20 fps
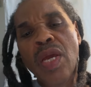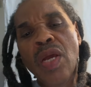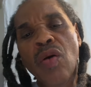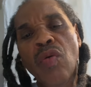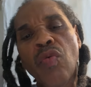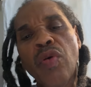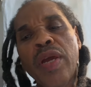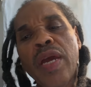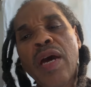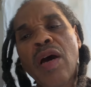
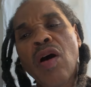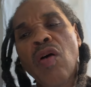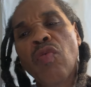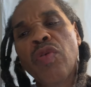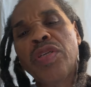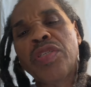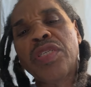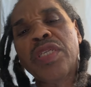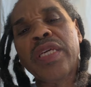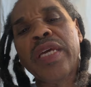we, uh, we
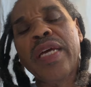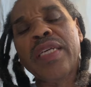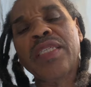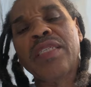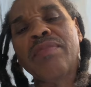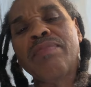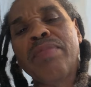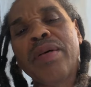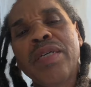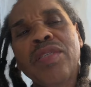used to catch the
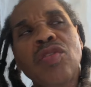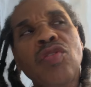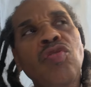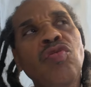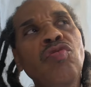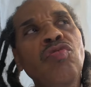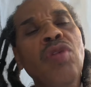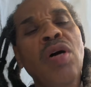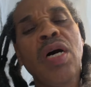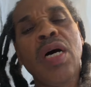bus
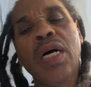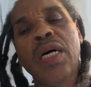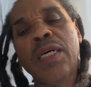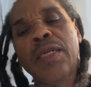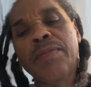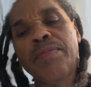to uh,